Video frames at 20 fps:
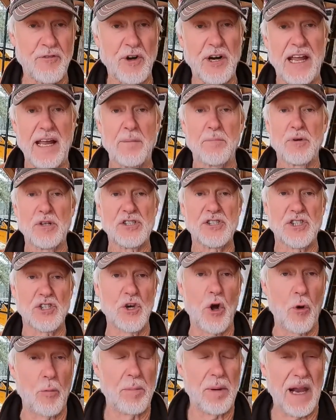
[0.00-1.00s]
for neighbors,
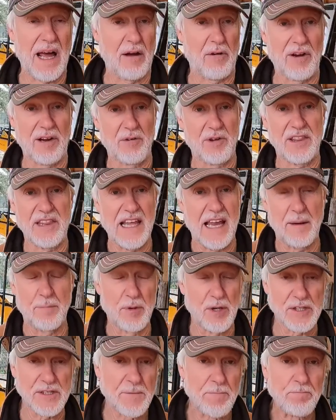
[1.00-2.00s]
snow plowing with
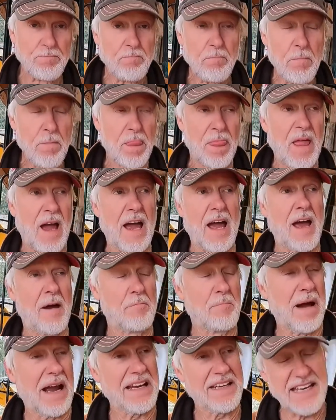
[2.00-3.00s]
neighbors.
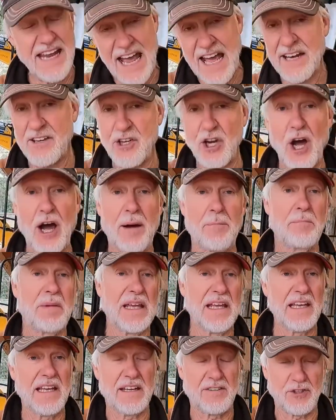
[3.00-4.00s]
My dad taught
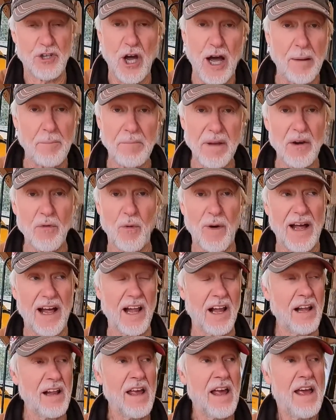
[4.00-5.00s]
me and taught me
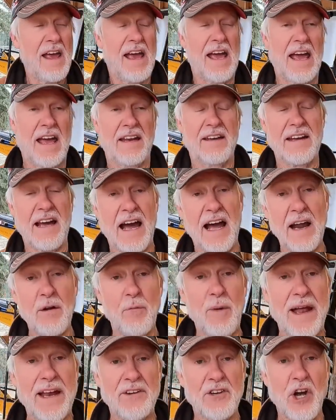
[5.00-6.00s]
well, and I
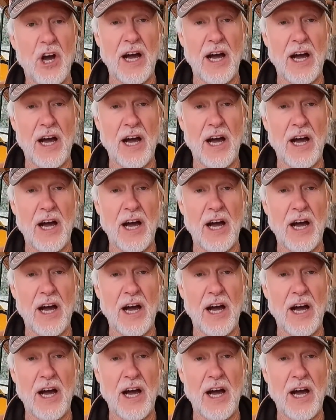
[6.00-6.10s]
went